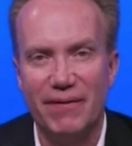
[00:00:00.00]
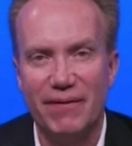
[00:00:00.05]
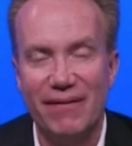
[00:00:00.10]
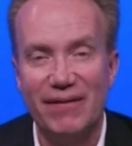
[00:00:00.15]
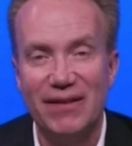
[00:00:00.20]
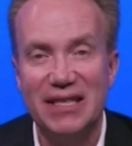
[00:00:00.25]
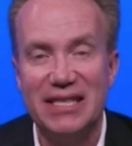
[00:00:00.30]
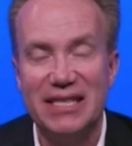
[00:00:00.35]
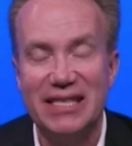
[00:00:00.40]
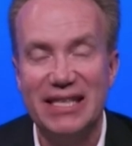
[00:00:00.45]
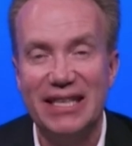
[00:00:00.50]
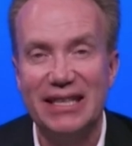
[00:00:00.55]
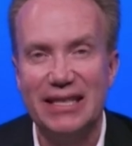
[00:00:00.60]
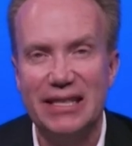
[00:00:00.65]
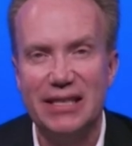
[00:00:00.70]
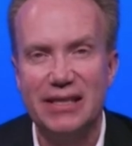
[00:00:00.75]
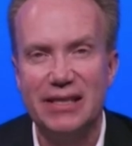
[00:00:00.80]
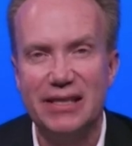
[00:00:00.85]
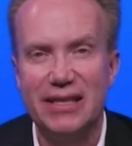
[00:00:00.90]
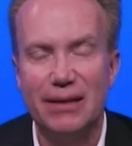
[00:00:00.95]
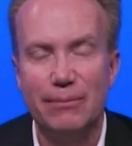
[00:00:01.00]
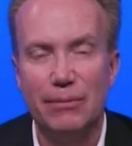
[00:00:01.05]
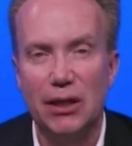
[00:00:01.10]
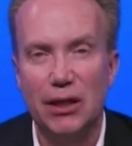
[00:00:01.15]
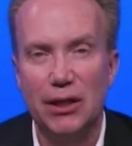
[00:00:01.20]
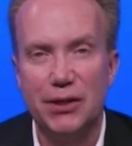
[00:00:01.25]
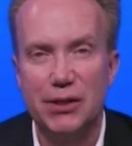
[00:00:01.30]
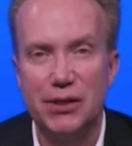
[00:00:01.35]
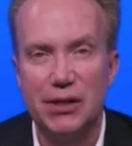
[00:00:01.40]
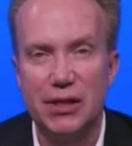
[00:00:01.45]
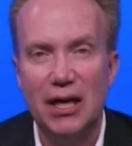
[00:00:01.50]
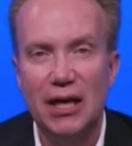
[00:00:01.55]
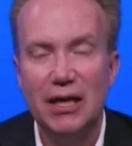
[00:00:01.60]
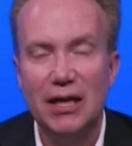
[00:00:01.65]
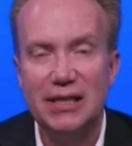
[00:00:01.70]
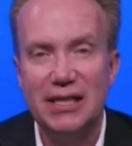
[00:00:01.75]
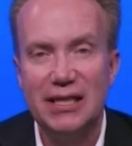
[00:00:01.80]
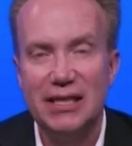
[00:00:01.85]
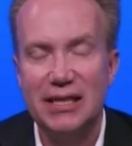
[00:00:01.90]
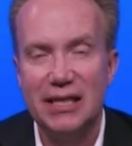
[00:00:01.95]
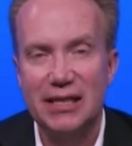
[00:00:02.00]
We haven't seen this stimulus since